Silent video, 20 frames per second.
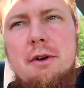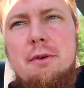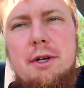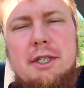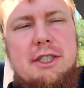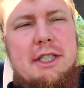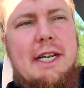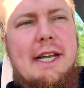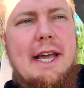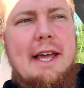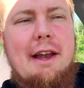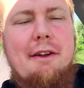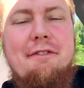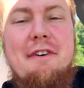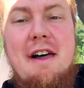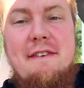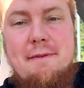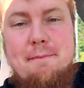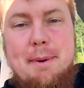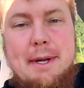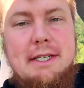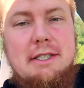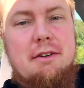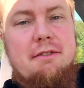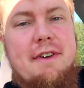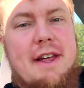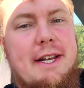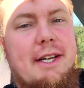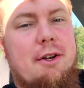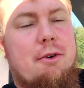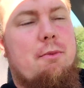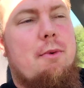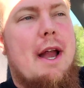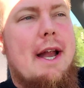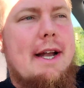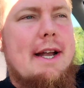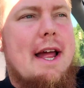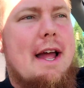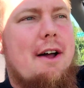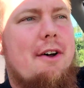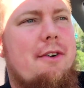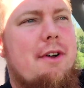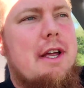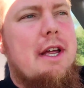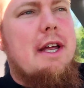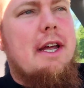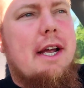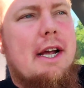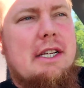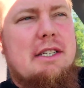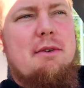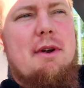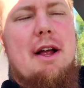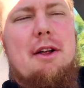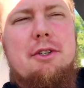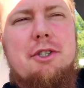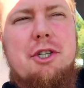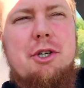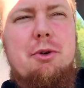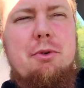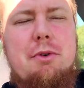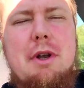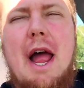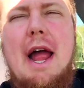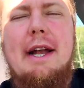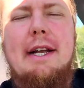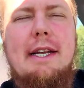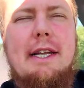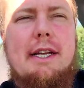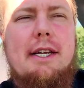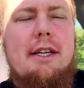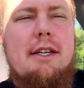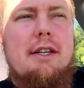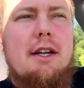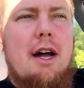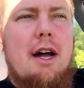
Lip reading: which E85 in Pennsylvania right now is around $2.98